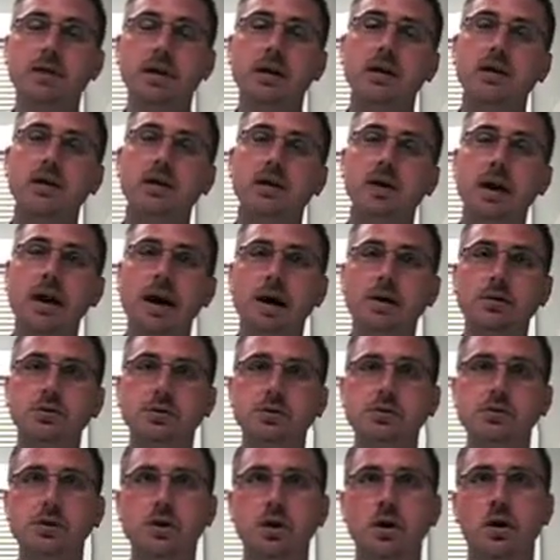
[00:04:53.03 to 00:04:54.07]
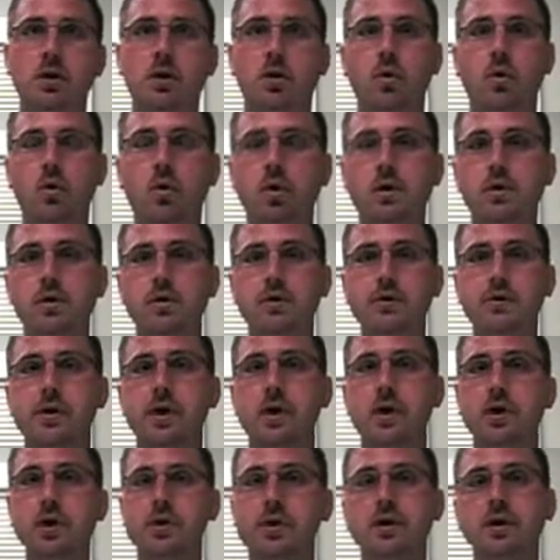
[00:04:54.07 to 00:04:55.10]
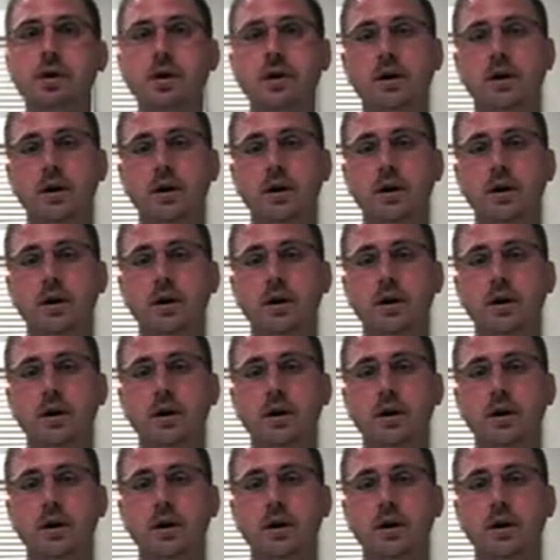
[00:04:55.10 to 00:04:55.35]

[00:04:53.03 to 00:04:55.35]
meaning your house or your yard.